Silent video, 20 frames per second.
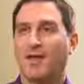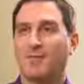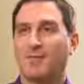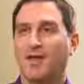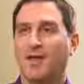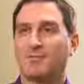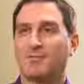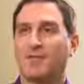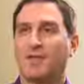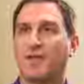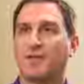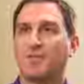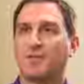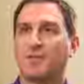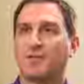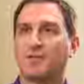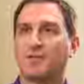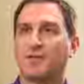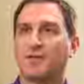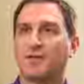My name is Glenn
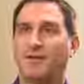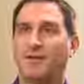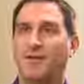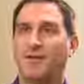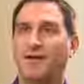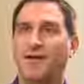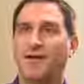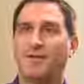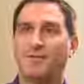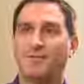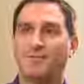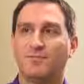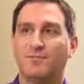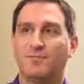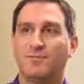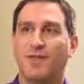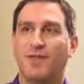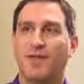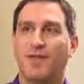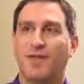Bernstein. I'm
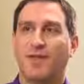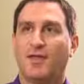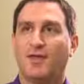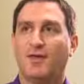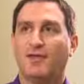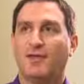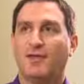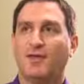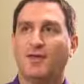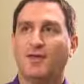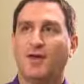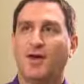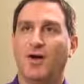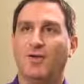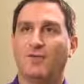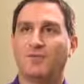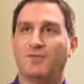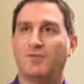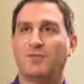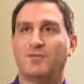the
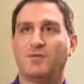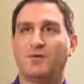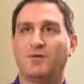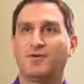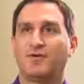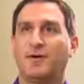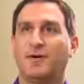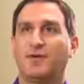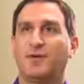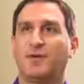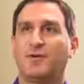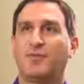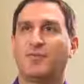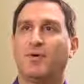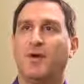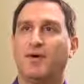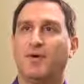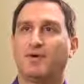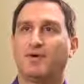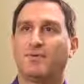office administrator or
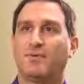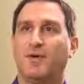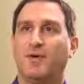practice